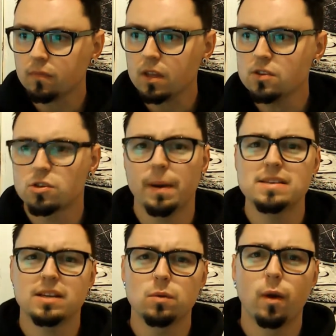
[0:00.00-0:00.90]
So
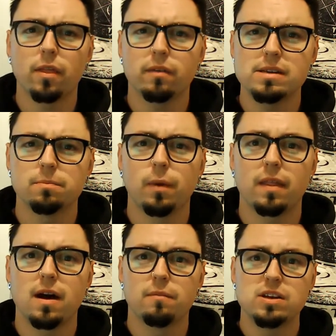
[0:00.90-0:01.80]
basically, one of the
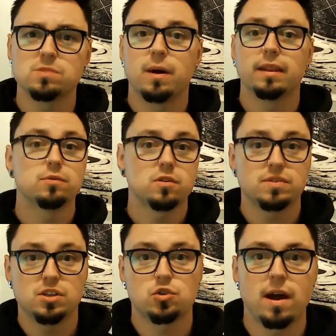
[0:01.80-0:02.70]
reasons behind it was
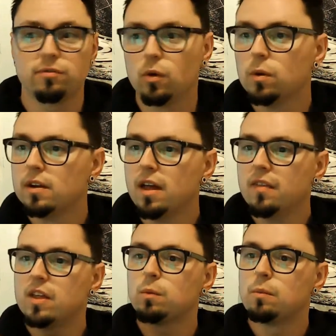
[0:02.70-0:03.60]
obviously travel.
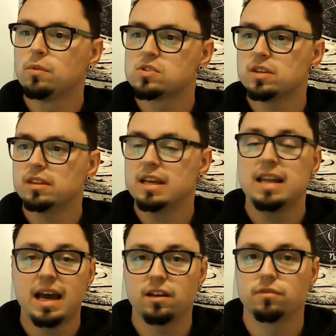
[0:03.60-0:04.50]
The other one was the
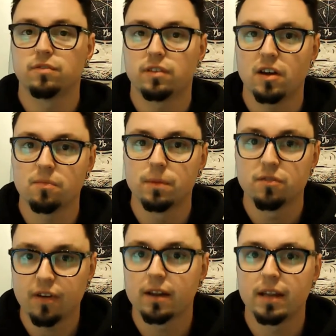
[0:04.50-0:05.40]
lack of government
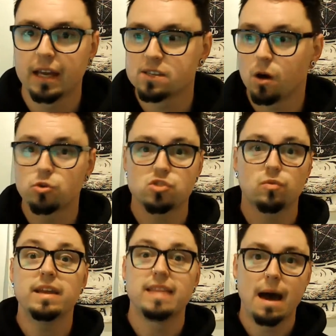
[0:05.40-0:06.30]
funding. So I'll just
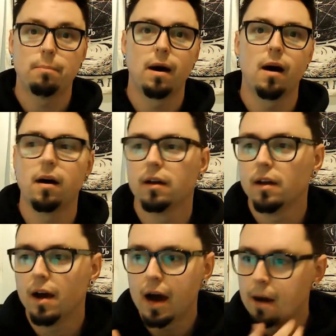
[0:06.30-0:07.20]
read that part,
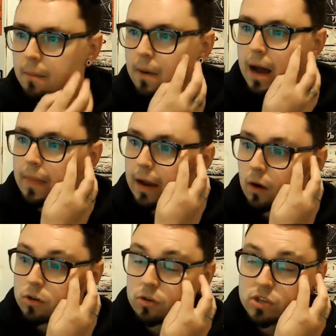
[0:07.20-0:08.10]
and then
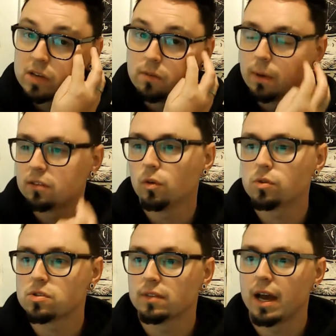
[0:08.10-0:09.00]
I'll just give you my
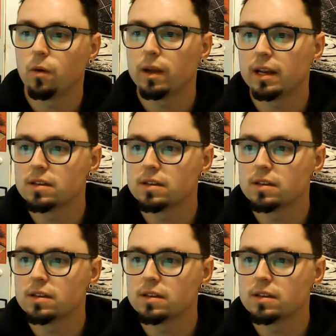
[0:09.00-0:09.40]
thoughts on that quickly.